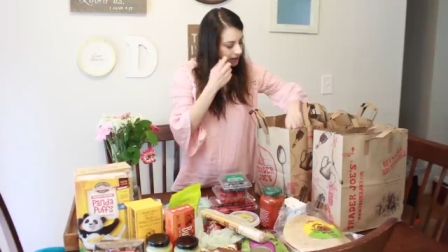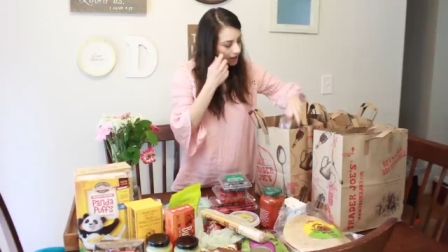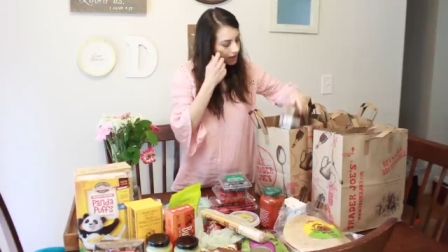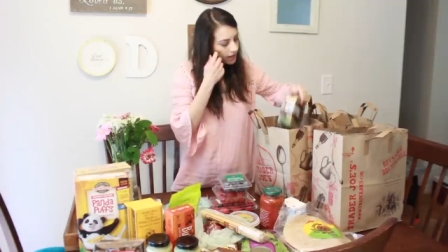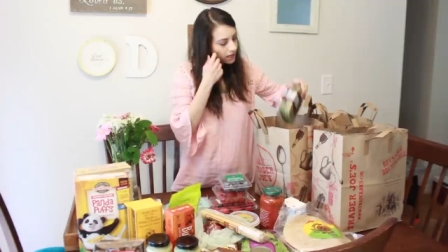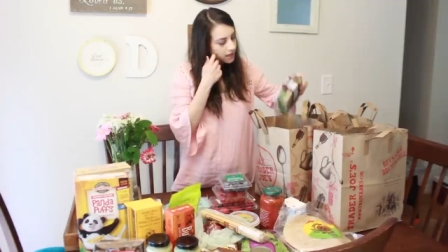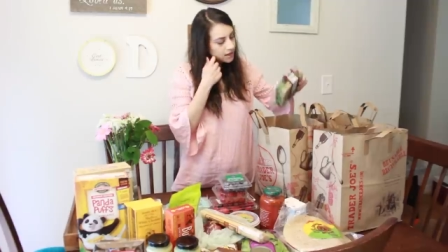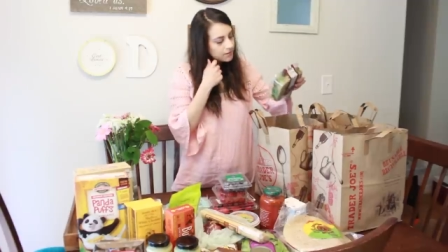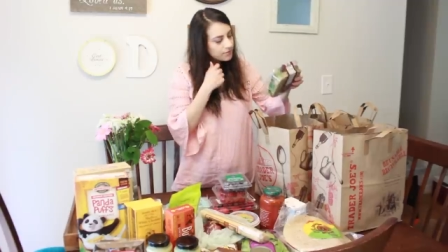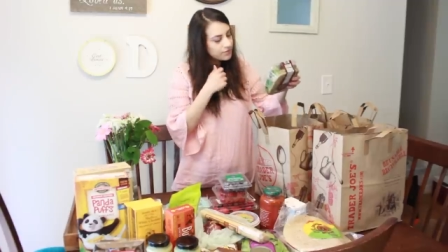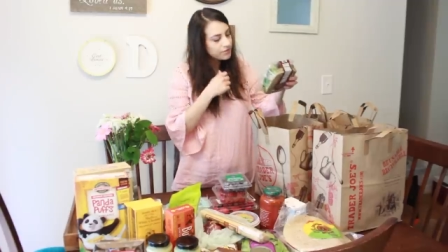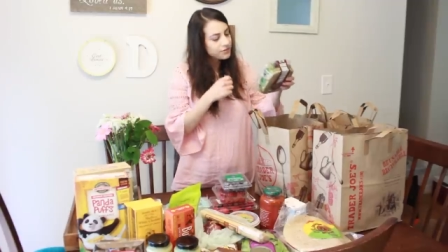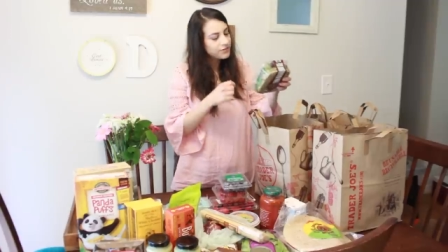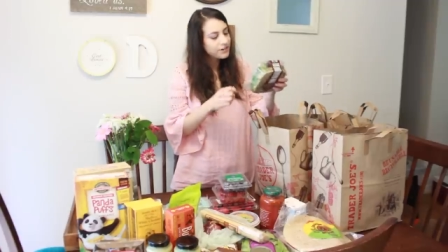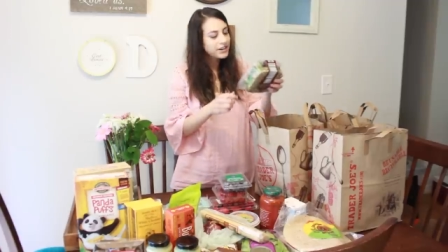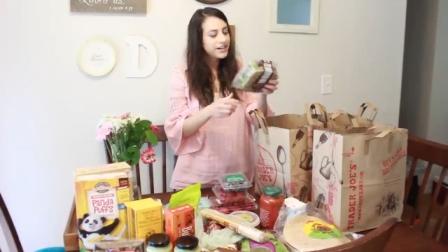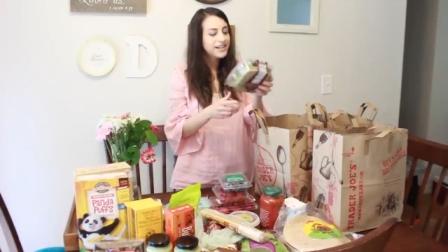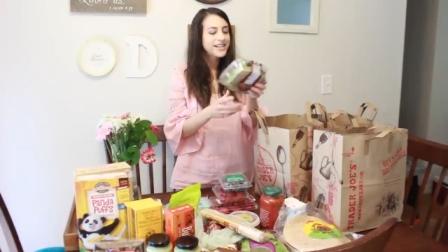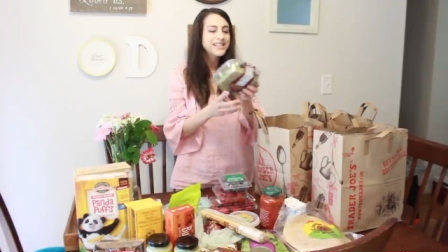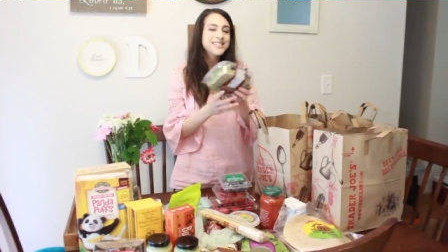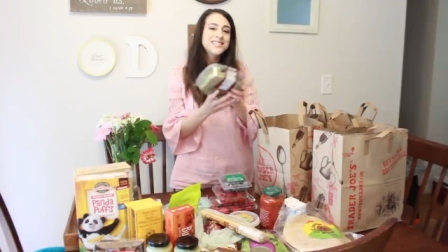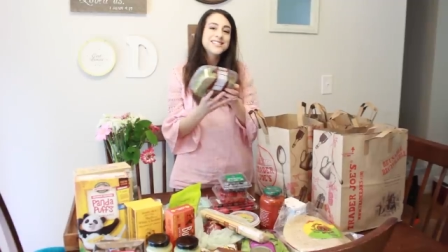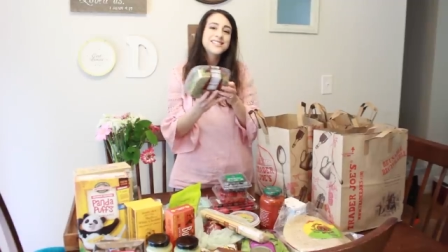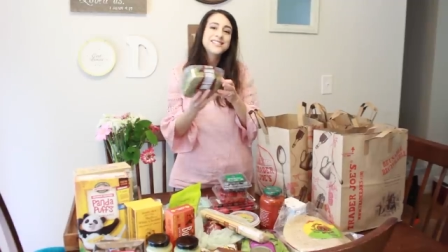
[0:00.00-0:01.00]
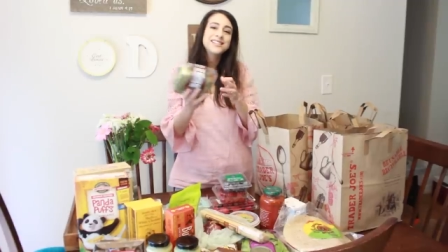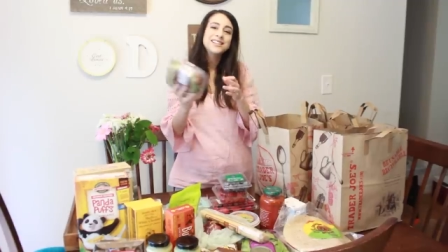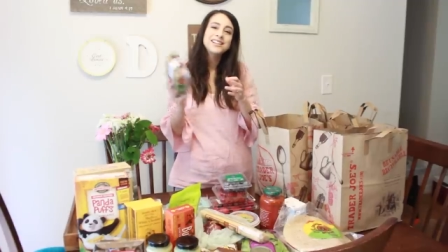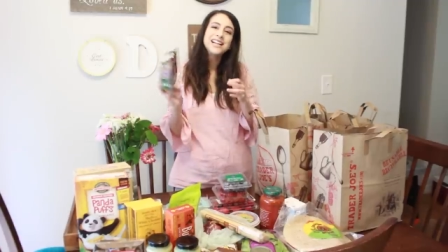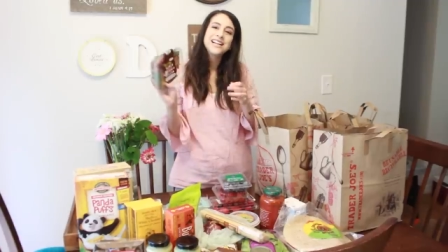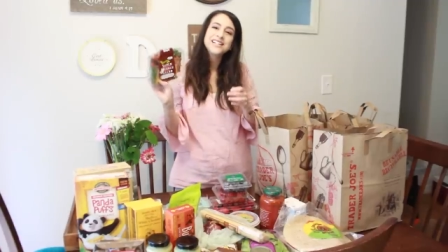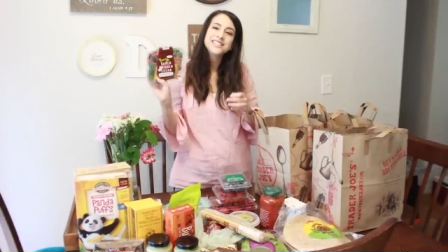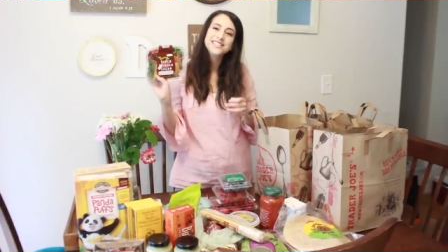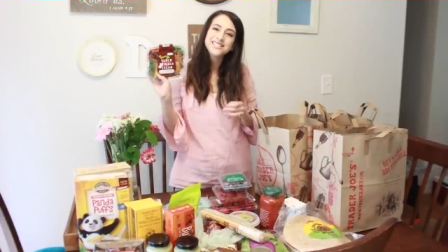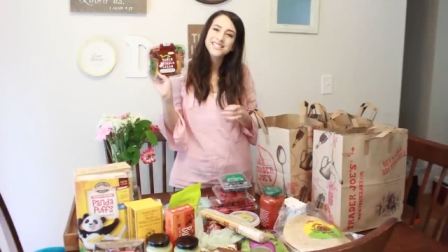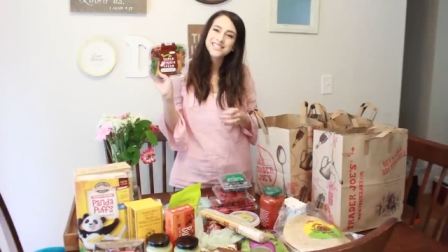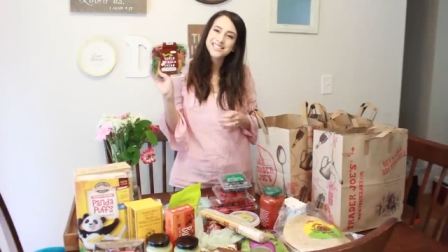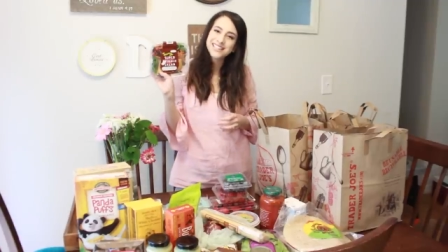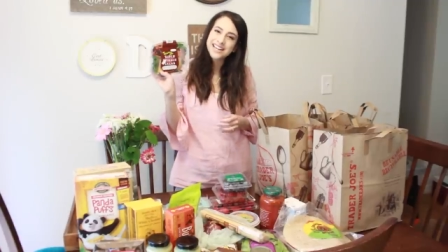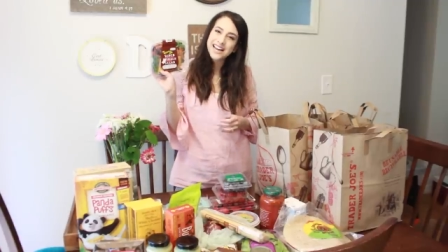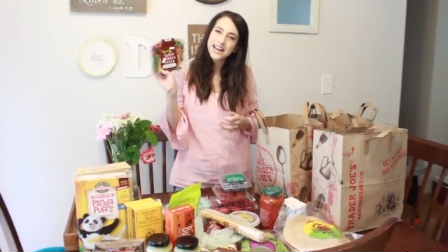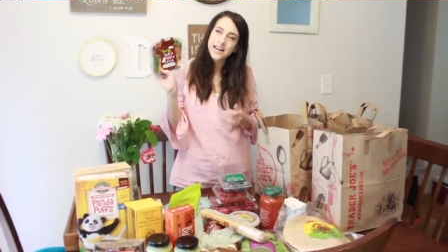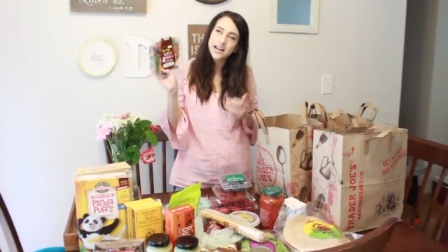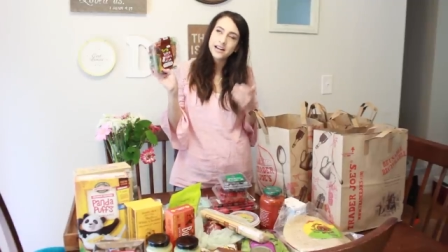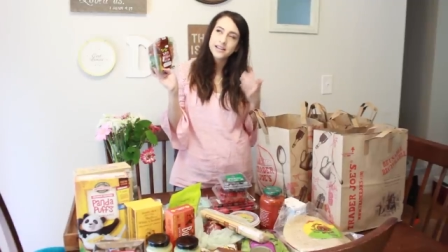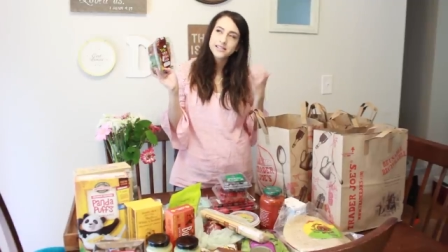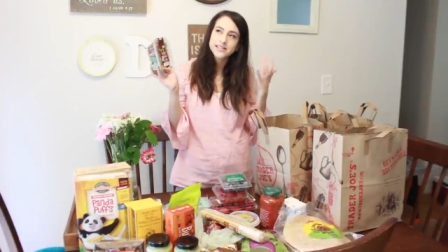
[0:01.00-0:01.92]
Um, for his lunch today,